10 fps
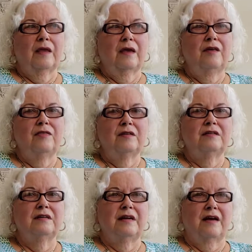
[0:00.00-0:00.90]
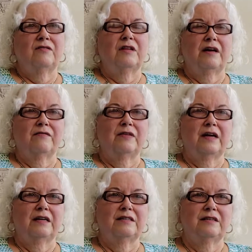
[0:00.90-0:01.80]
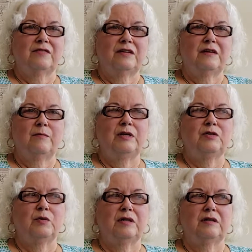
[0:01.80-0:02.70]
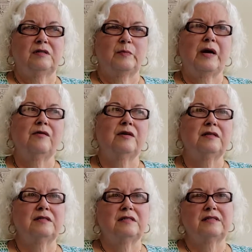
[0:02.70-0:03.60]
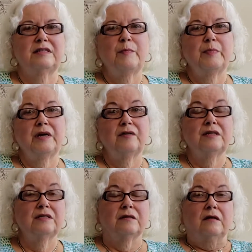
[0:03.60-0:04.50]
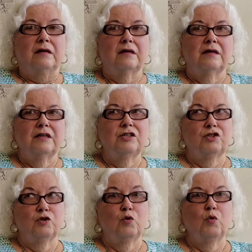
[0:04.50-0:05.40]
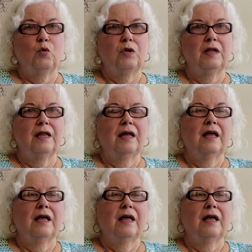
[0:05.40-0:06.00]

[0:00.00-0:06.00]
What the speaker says: Ethan did have a lot of negativity between his parents, his step-parents, his school.